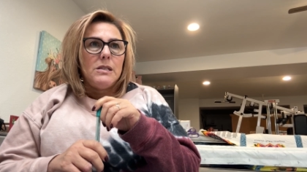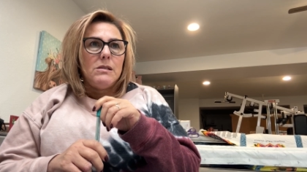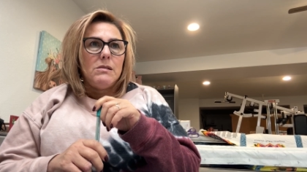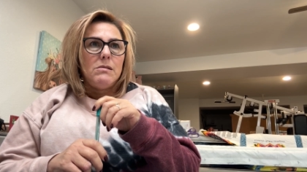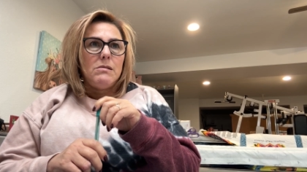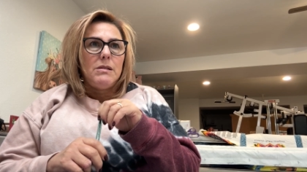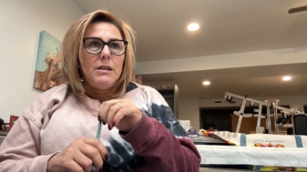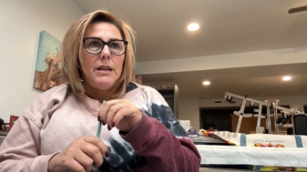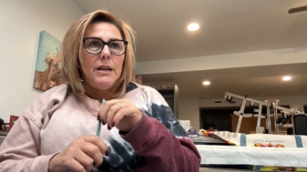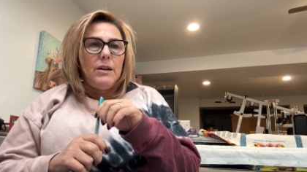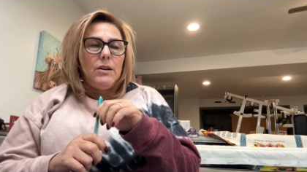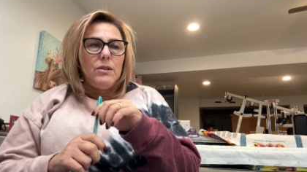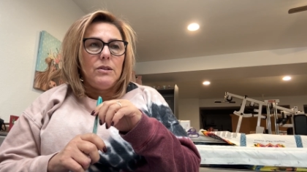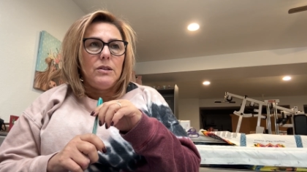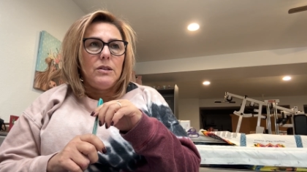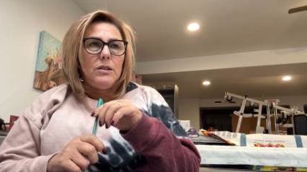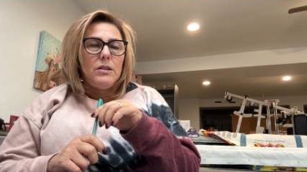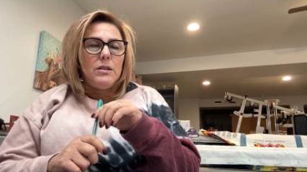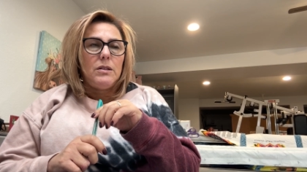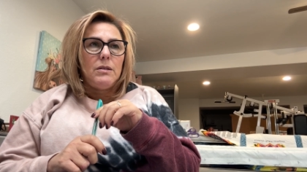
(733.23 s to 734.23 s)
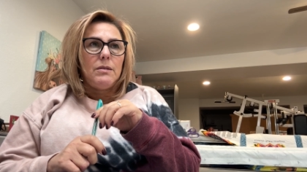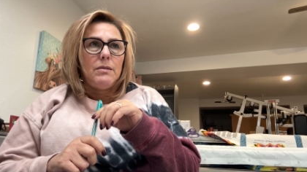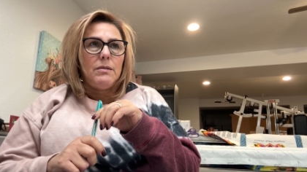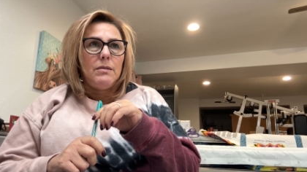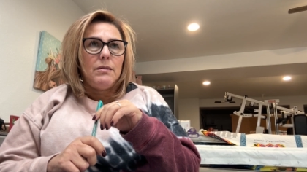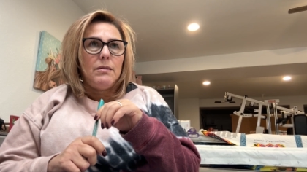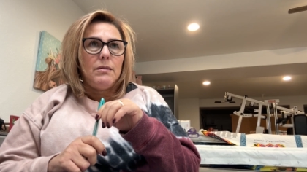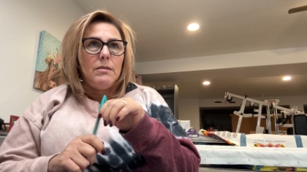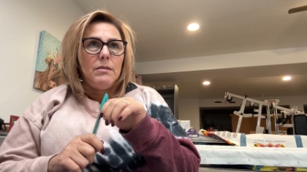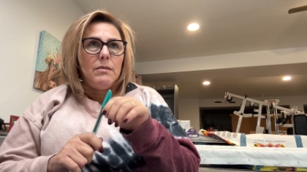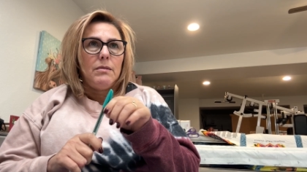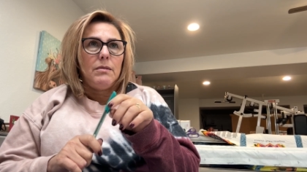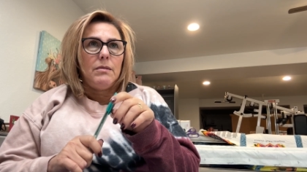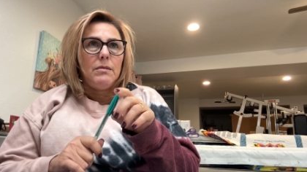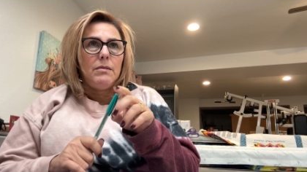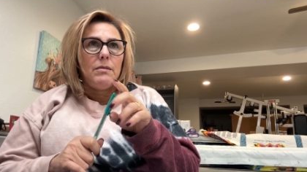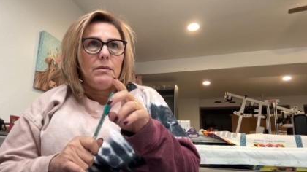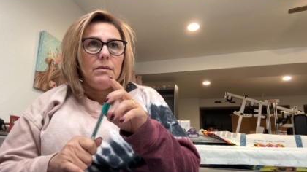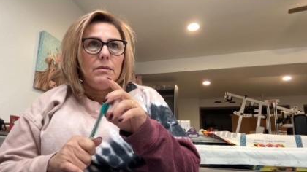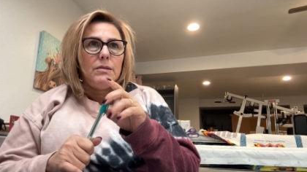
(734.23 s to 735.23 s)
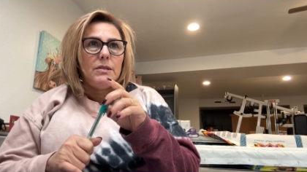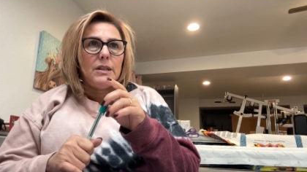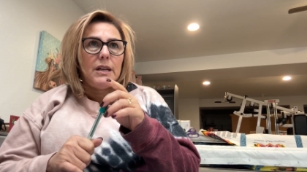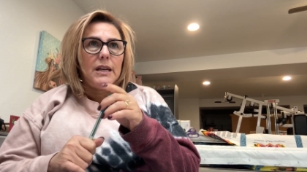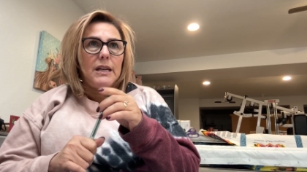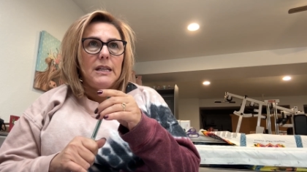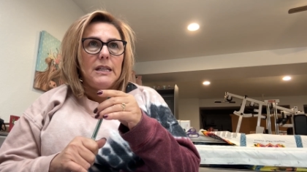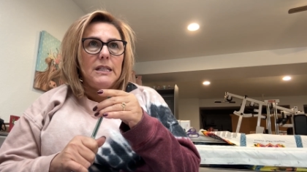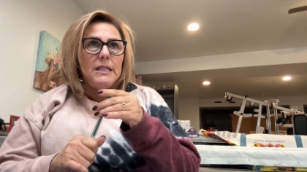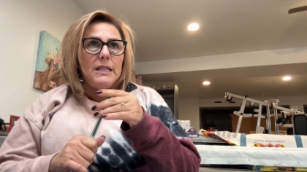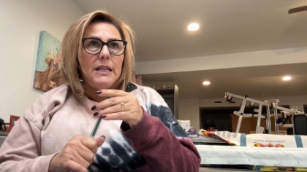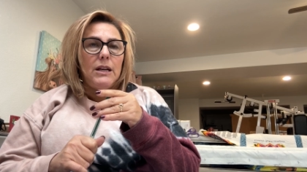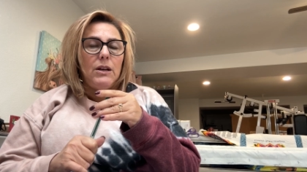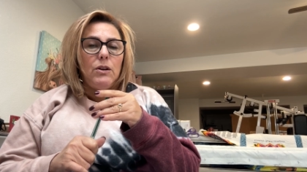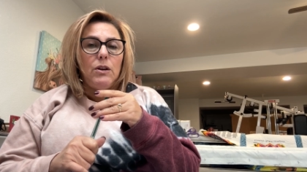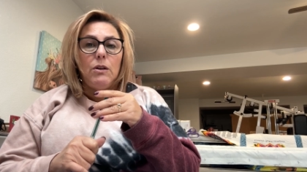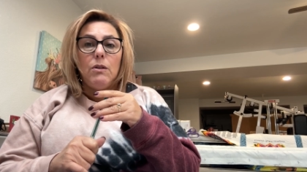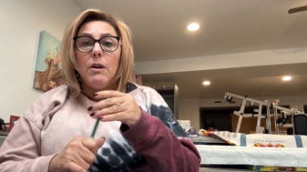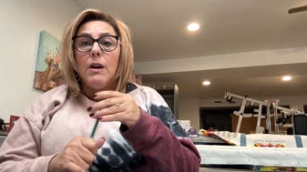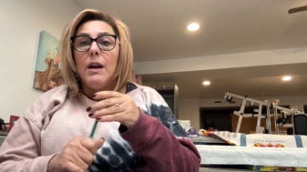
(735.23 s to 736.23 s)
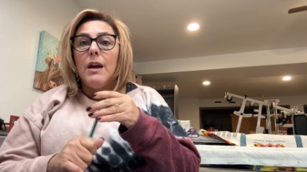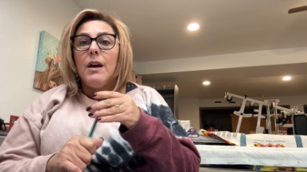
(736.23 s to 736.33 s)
what else was I gonna tell you?